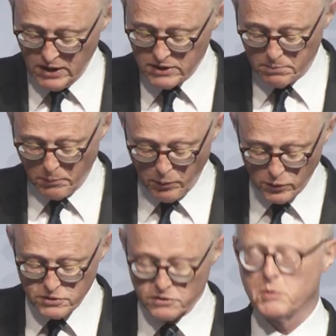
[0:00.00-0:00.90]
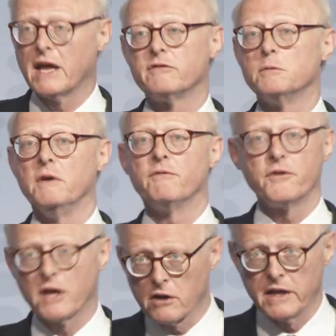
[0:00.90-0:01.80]
the proposals would have to be
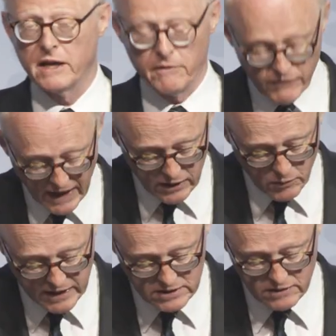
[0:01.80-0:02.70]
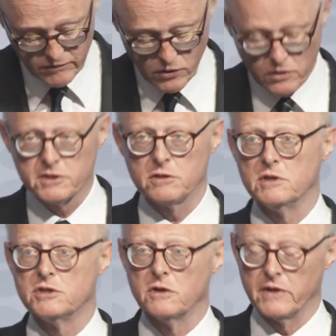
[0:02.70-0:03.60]
thoroughly evaluated, of course, to
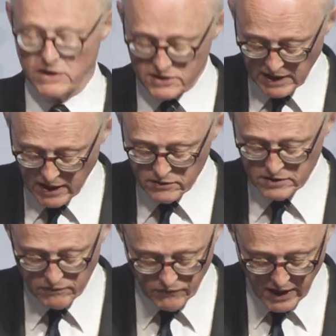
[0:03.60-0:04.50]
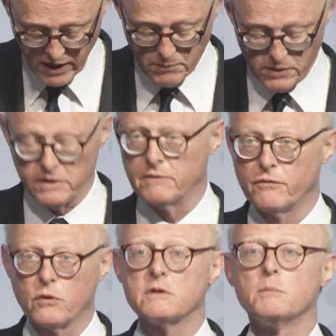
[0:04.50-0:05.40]
ensure they're sound and viable and
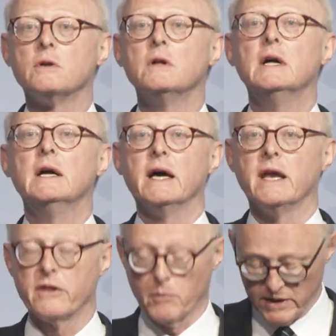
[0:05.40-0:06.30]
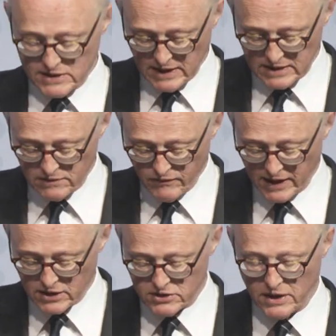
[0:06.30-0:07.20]
affordable and otherwise
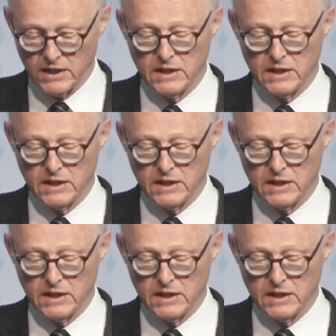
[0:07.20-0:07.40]
satisfactory.